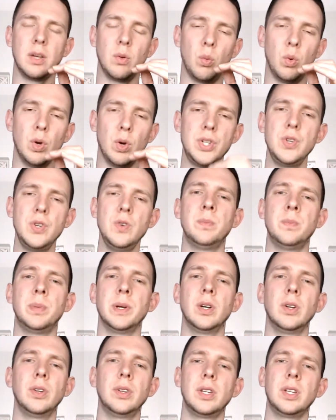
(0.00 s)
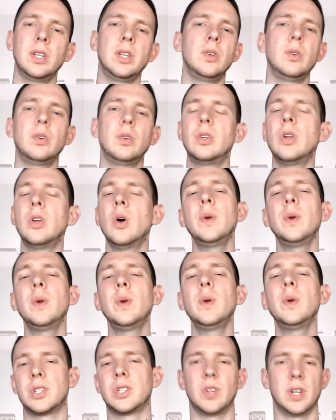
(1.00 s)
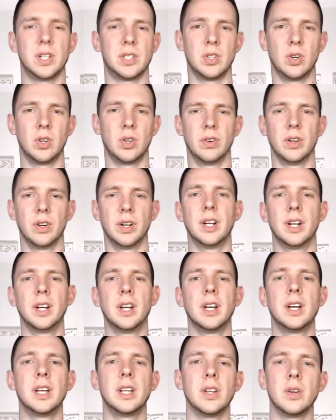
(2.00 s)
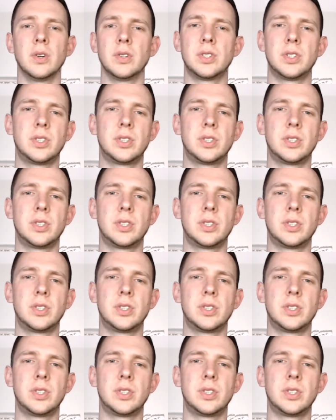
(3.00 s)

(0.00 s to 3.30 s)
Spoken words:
what you build, you don't need to stress over it. There's